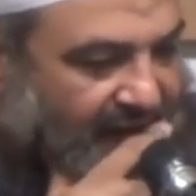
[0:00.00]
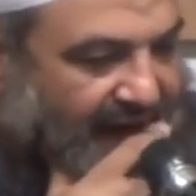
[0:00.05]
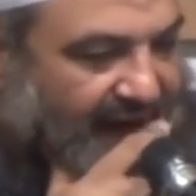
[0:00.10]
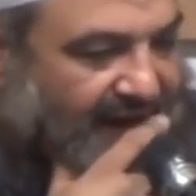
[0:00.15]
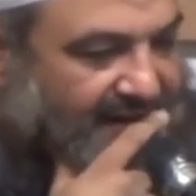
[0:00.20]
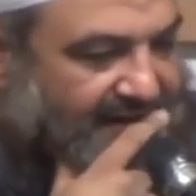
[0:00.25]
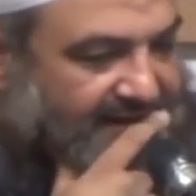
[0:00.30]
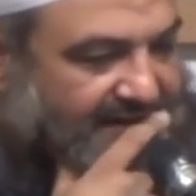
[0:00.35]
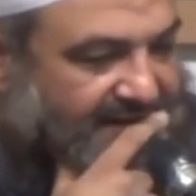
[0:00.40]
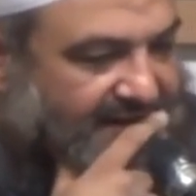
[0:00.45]

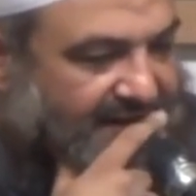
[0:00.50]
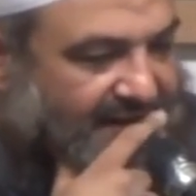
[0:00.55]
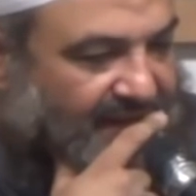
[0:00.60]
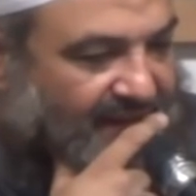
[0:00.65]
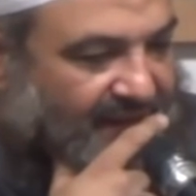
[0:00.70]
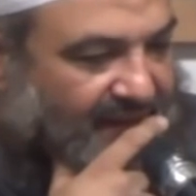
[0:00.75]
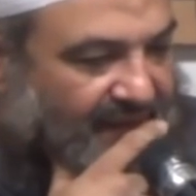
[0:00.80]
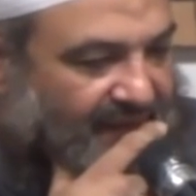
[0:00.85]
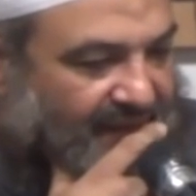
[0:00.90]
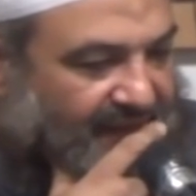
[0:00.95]
Right.
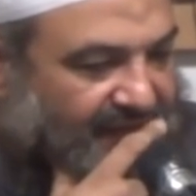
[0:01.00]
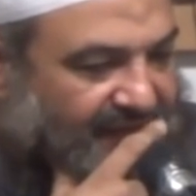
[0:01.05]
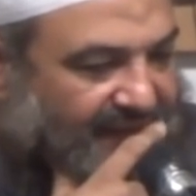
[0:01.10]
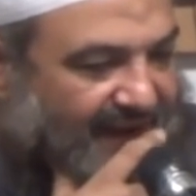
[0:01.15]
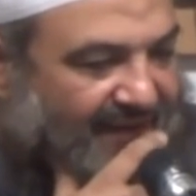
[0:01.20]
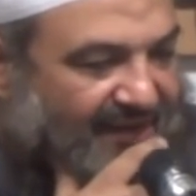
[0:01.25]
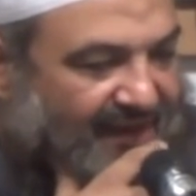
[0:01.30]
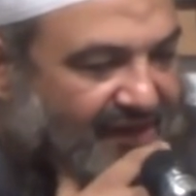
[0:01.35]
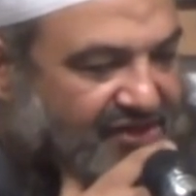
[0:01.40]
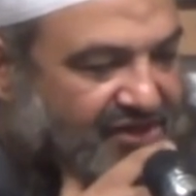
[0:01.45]

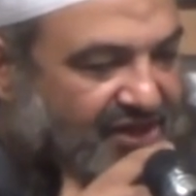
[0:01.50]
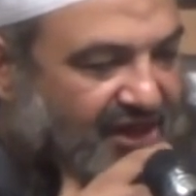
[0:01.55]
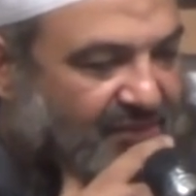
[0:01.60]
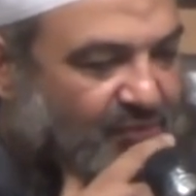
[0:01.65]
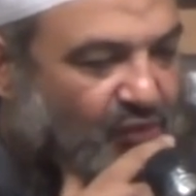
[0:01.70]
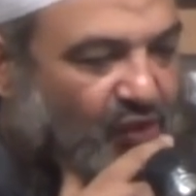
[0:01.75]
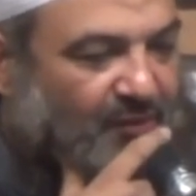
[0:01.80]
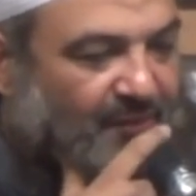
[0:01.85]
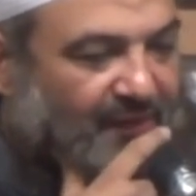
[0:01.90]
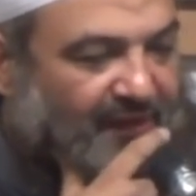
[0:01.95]
Finally, Sheikh
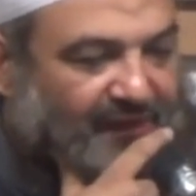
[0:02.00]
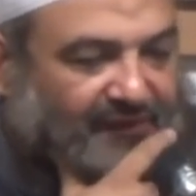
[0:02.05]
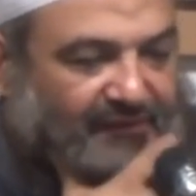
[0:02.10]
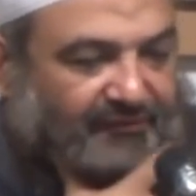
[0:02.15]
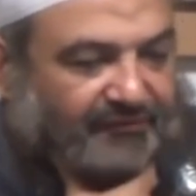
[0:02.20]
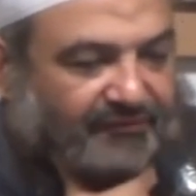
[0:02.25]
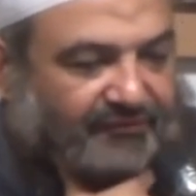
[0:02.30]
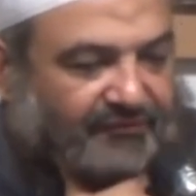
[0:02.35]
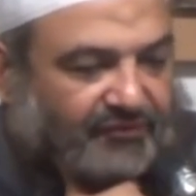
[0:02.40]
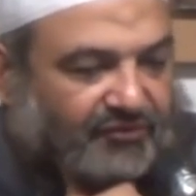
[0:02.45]

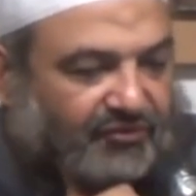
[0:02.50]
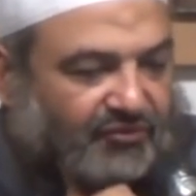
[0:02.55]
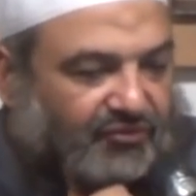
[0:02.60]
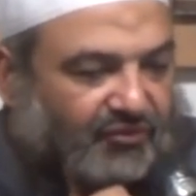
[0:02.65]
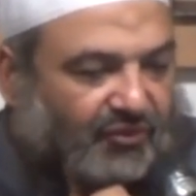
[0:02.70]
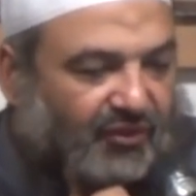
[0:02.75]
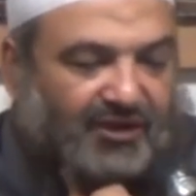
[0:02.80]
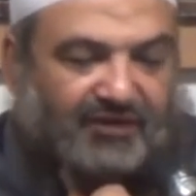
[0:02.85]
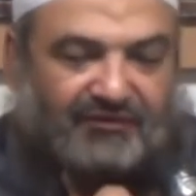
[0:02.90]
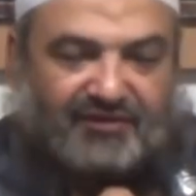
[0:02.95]
Muqbil,
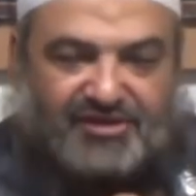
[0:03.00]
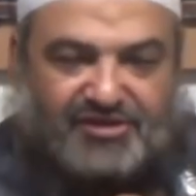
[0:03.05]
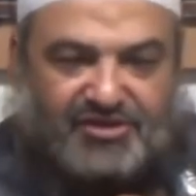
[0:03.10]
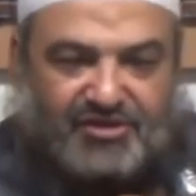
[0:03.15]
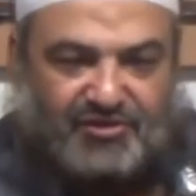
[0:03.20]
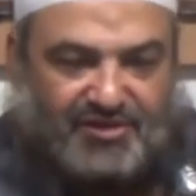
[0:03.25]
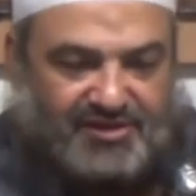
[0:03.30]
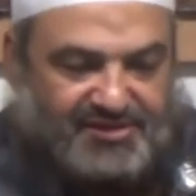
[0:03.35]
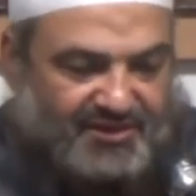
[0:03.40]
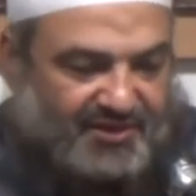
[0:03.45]
one of his
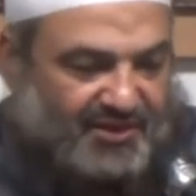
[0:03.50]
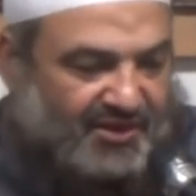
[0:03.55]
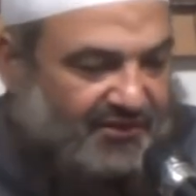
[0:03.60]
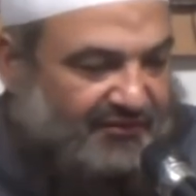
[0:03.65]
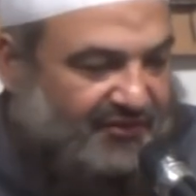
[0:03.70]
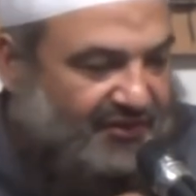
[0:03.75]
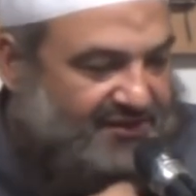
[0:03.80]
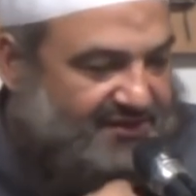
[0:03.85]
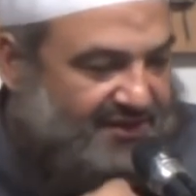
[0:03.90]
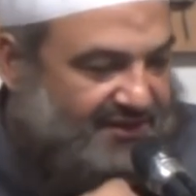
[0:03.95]
students in the
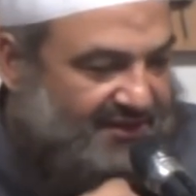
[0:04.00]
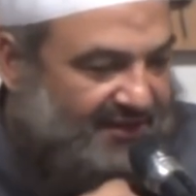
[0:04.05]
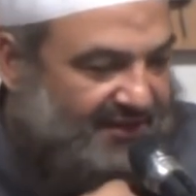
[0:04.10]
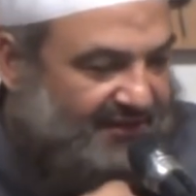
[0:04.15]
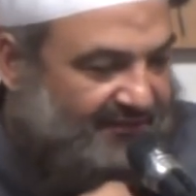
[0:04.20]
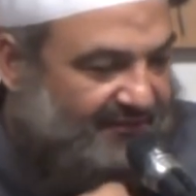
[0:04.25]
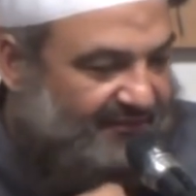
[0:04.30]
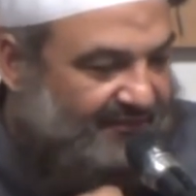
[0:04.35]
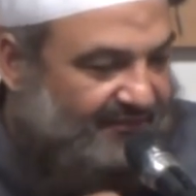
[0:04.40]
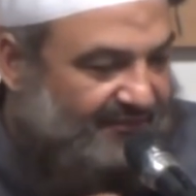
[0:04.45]

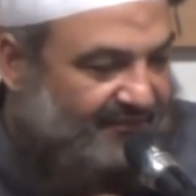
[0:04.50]
university,